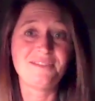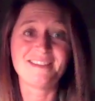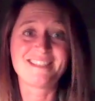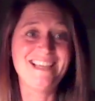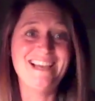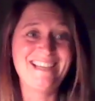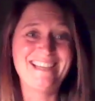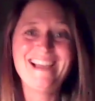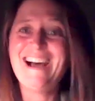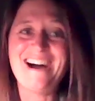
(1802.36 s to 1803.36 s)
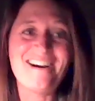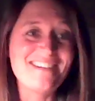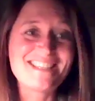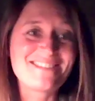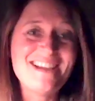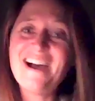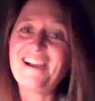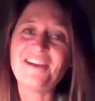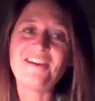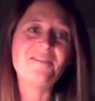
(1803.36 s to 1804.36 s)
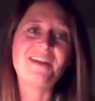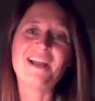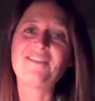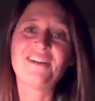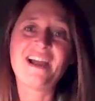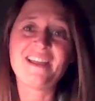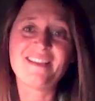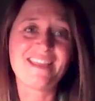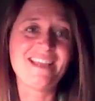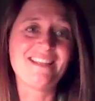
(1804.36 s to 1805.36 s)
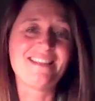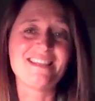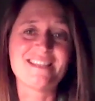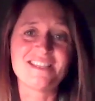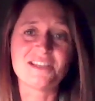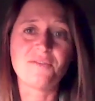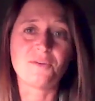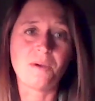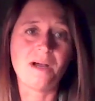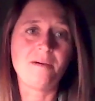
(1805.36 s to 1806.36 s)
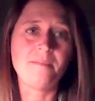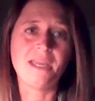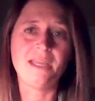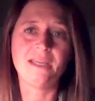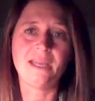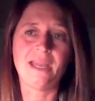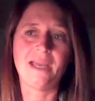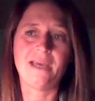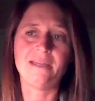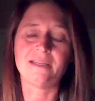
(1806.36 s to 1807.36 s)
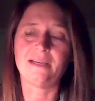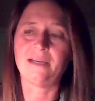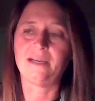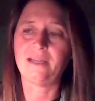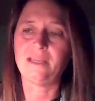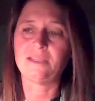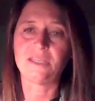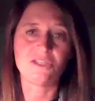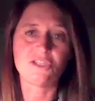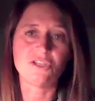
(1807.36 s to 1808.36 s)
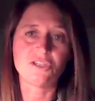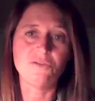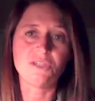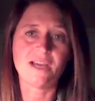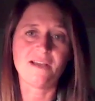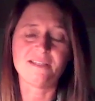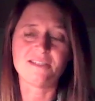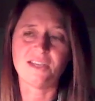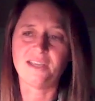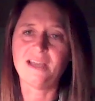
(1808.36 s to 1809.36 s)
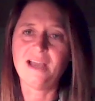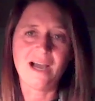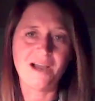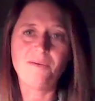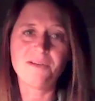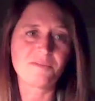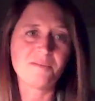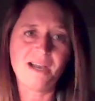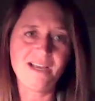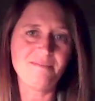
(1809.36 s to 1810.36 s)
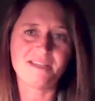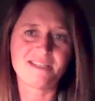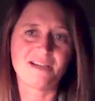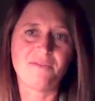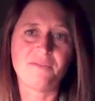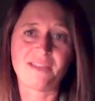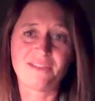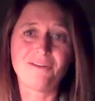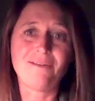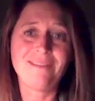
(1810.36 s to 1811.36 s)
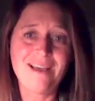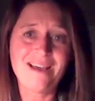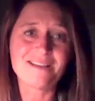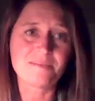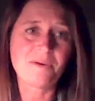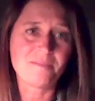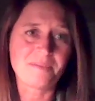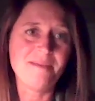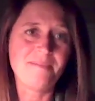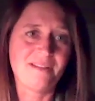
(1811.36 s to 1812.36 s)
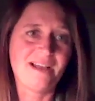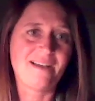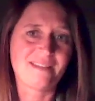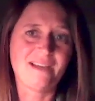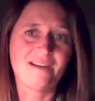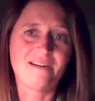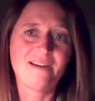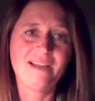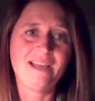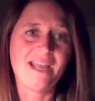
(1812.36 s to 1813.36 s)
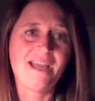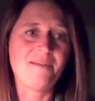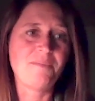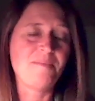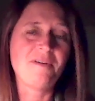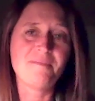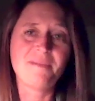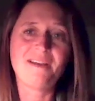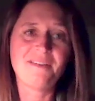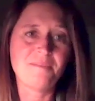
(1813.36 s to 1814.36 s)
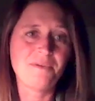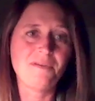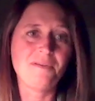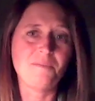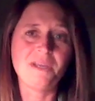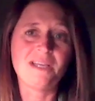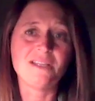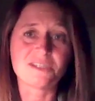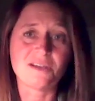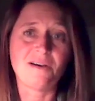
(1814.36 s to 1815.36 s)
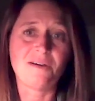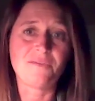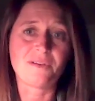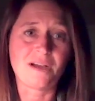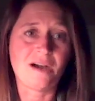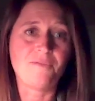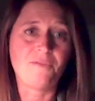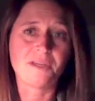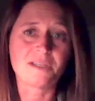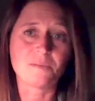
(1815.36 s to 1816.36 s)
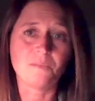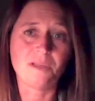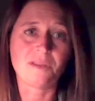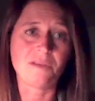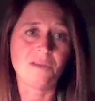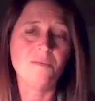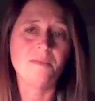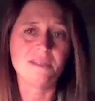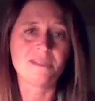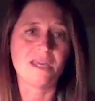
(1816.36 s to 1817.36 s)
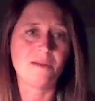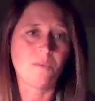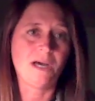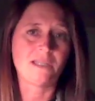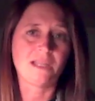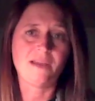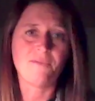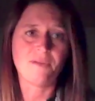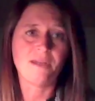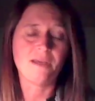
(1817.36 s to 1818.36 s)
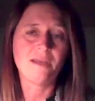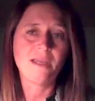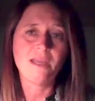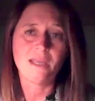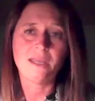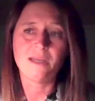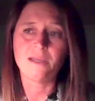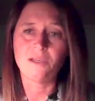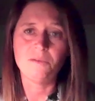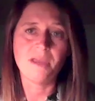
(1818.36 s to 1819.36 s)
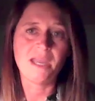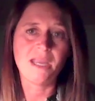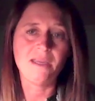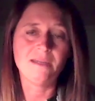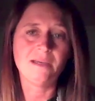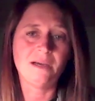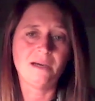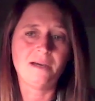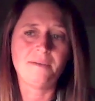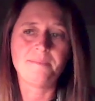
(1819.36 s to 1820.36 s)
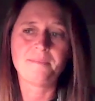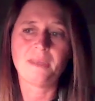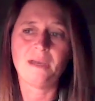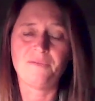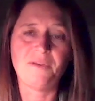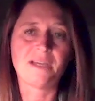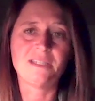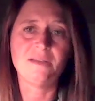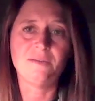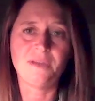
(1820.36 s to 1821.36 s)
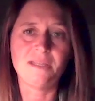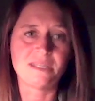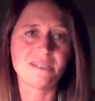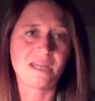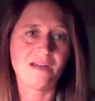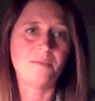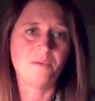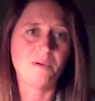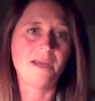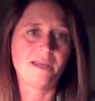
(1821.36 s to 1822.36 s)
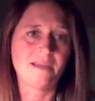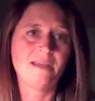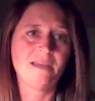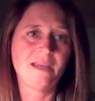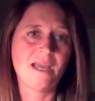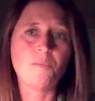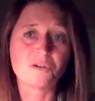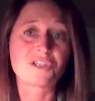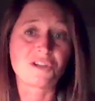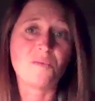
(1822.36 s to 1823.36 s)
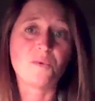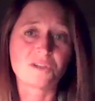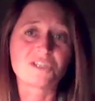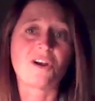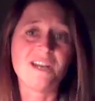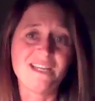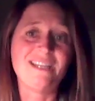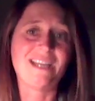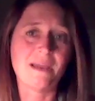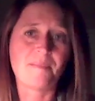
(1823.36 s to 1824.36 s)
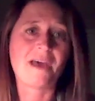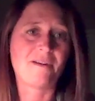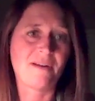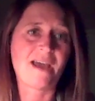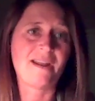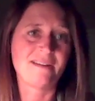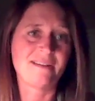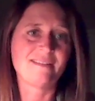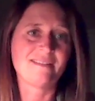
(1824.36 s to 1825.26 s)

this. I always, whenever I think that this is overwhelming and it's just too challenging, I always remind myself of that. There are a lot of smart people out there, and we put men on the moon. We can solve conflicts with humans and wildlife in a humane, effective, and sustainable way. And we're starting to get better at it.